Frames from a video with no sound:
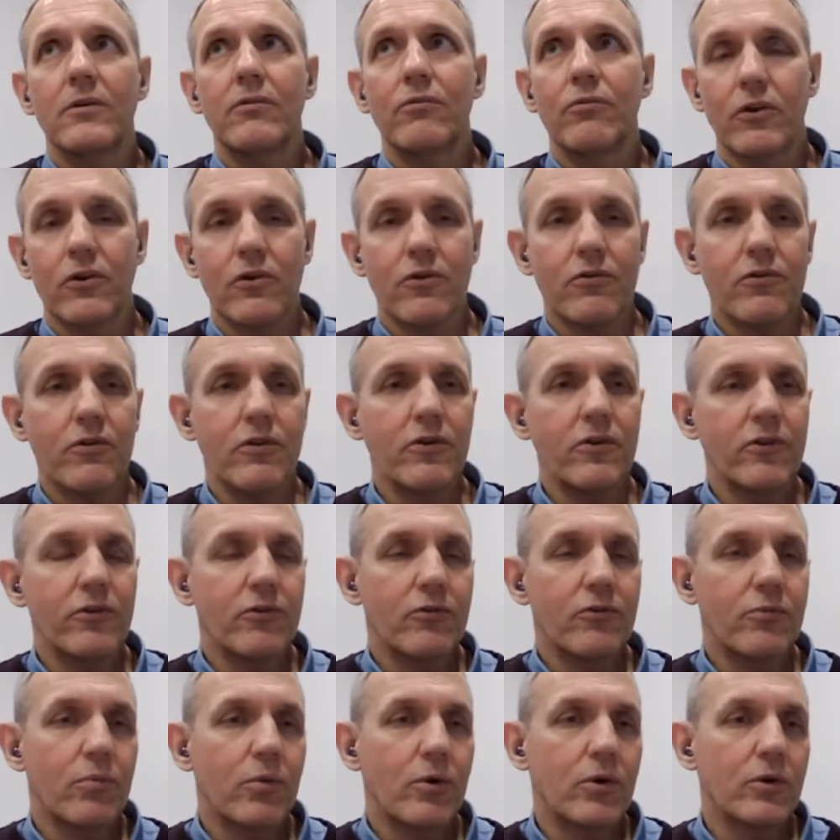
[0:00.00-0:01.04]

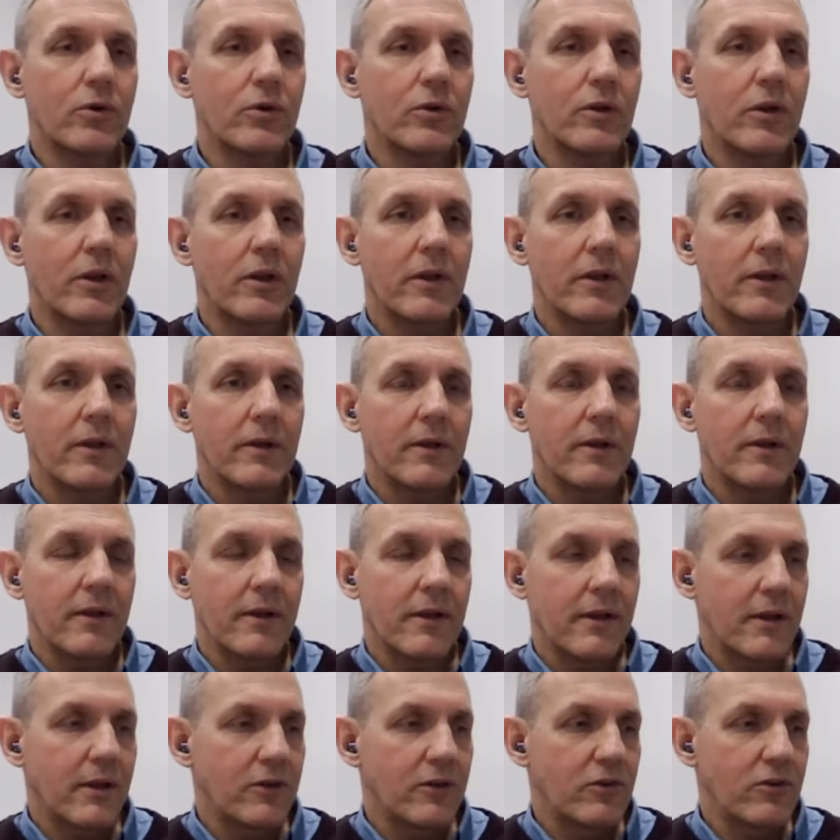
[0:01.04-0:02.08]
recruiters will
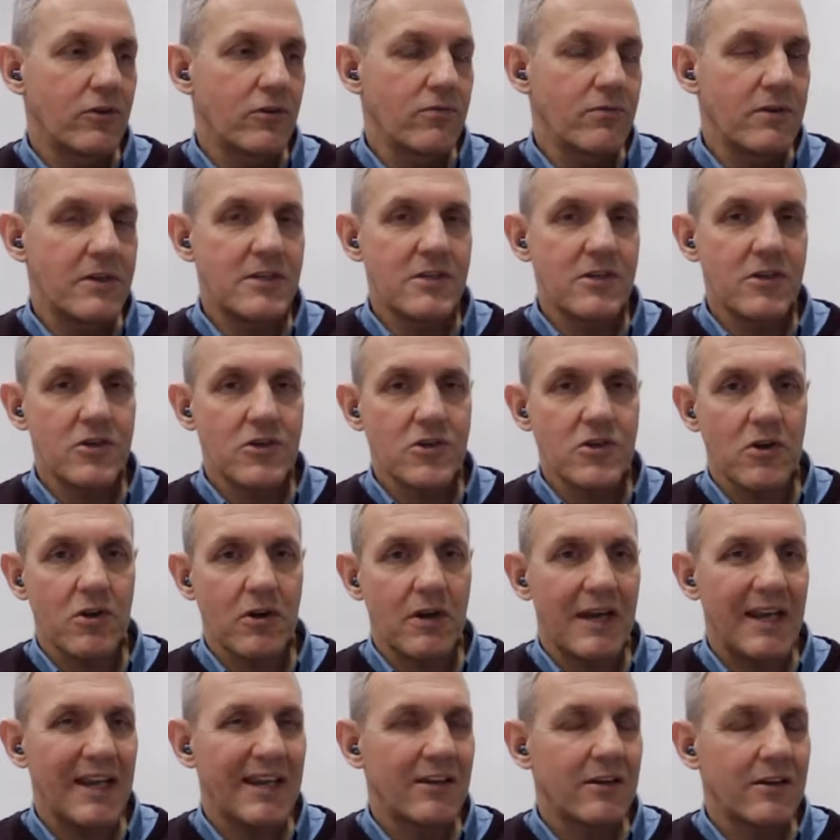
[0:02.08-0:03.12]
do research
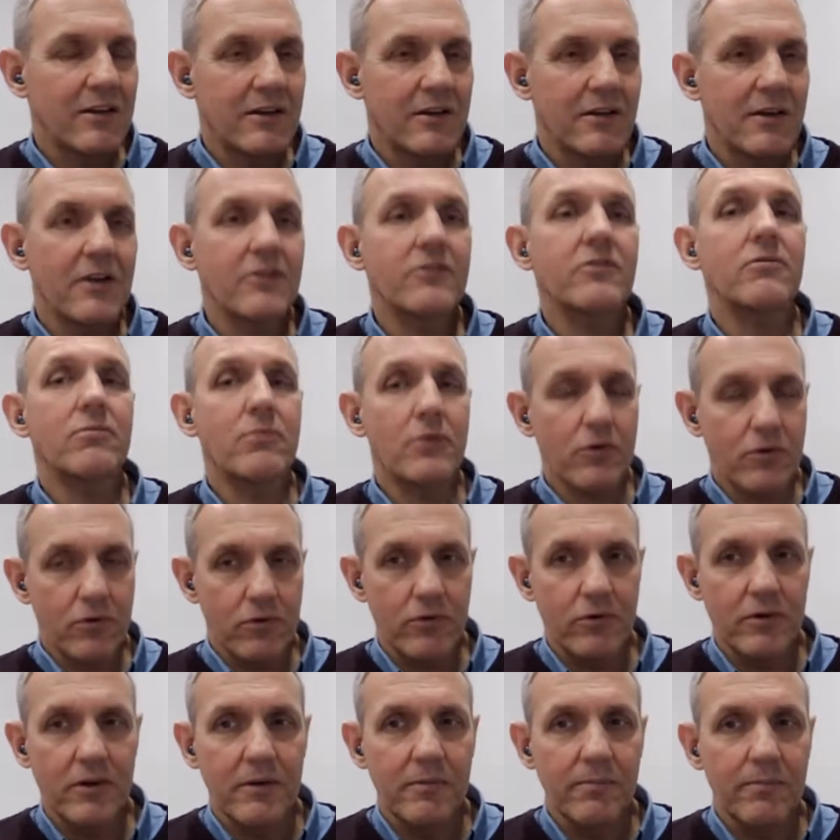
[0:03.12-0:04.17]
on LinkedIn. As a
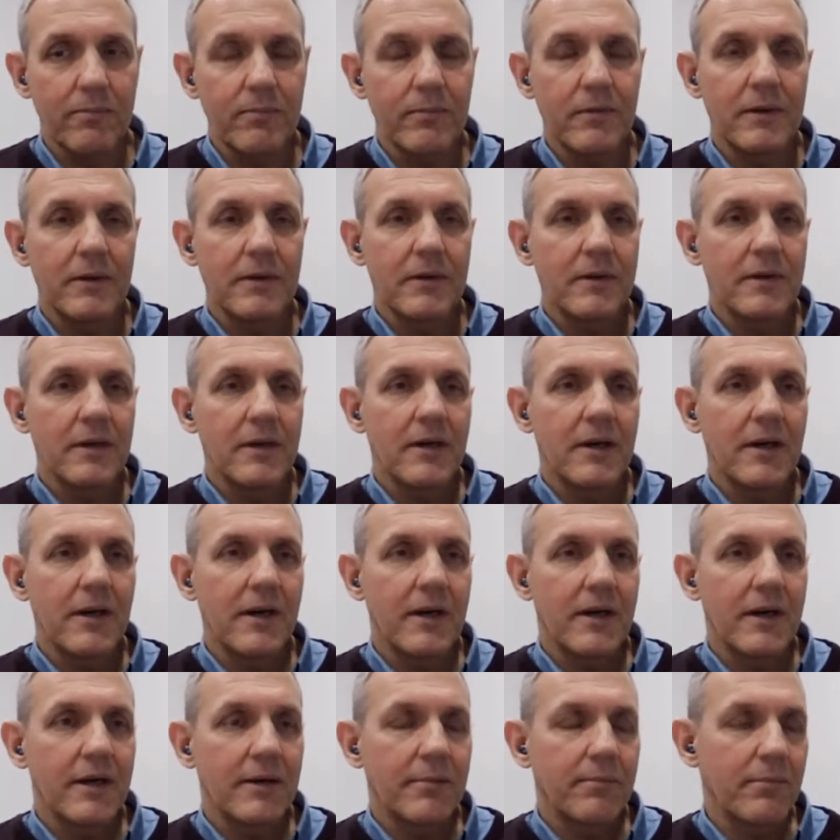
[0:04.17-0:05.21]
recruiter,
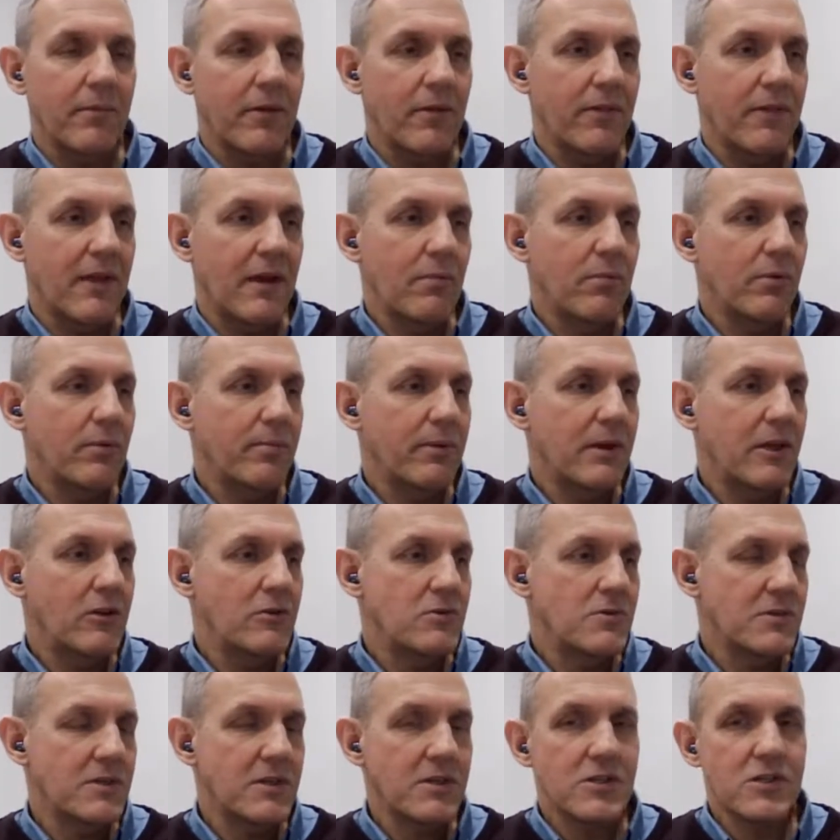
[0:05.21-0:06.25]
they will be
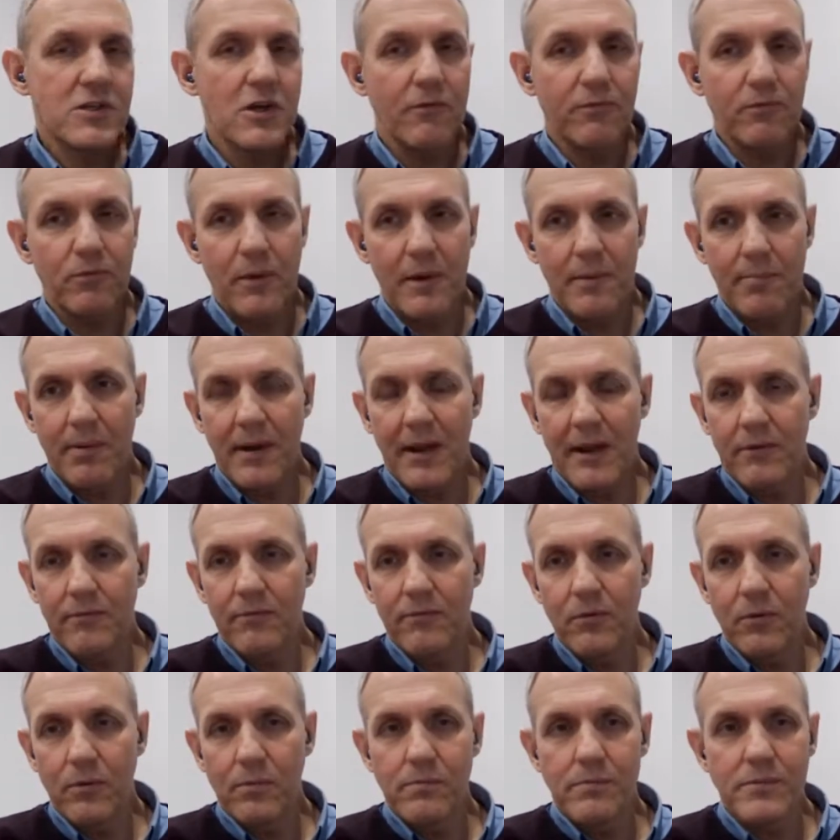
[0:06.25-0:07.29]
using software
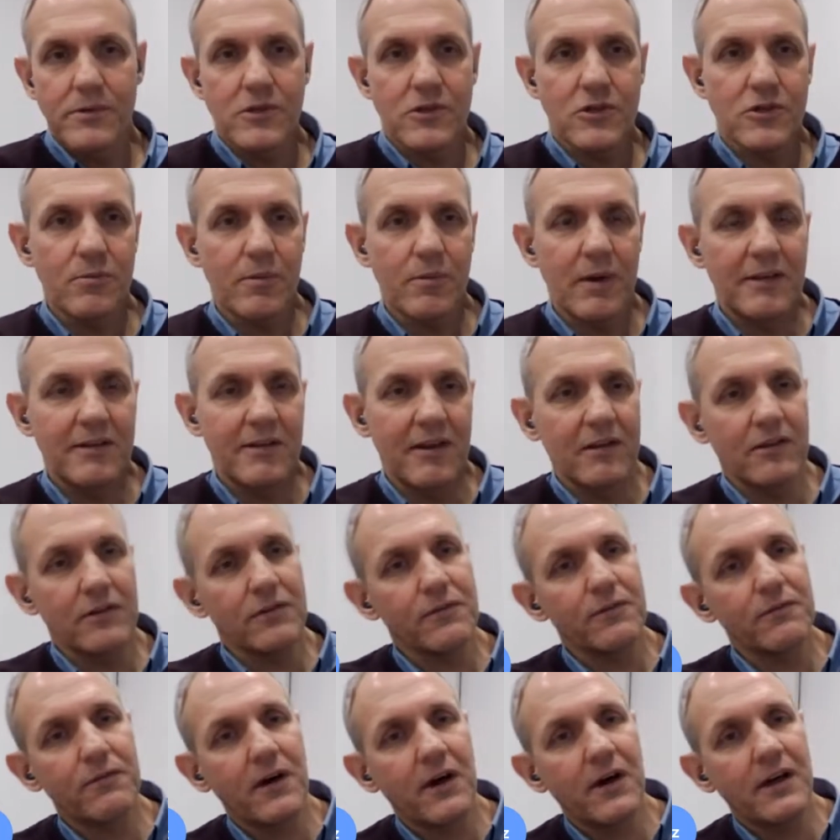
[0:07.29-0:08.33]
platforms to
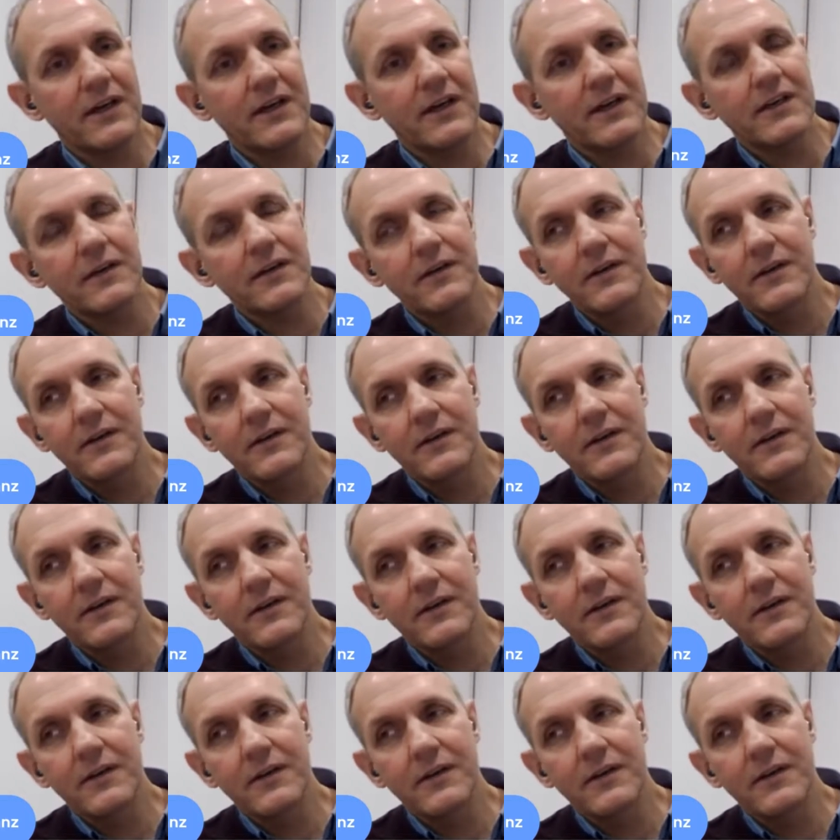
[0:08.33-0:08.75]
identify